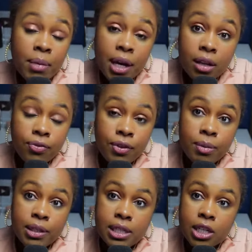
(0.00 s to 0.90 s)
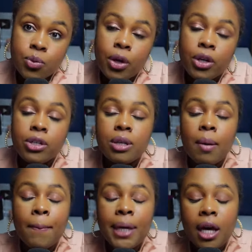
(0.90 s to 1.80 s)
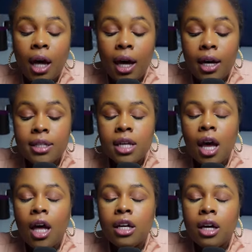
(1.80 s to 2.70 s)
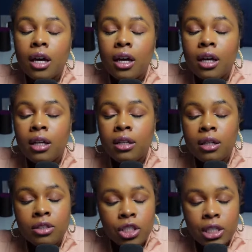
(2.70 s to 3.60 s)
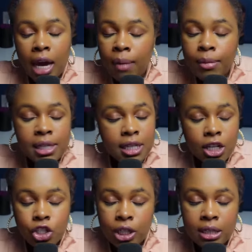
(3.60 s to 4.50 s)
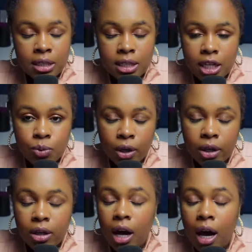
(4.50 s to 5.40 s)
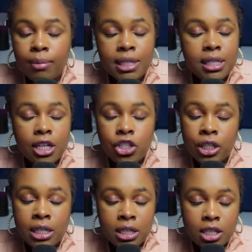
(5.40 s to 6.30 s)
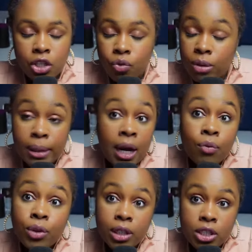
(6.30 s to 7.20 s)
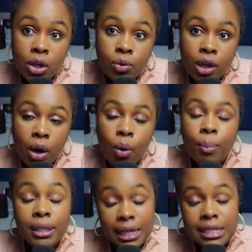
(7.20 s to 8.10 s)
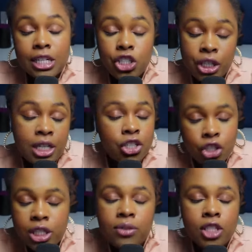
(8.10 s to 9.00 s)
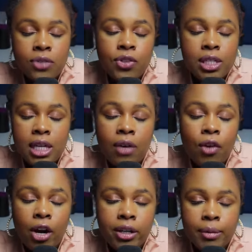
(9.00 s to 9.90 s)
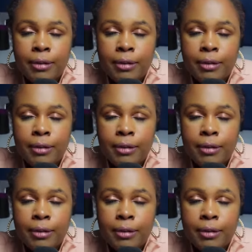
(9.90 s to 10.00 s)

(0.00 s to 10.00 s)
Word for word: and female sex workers because uh, just and i'm not saying she is a sex worker i'm not saying she is in this agreement i really don't know but let's say she is just just for the sake of argument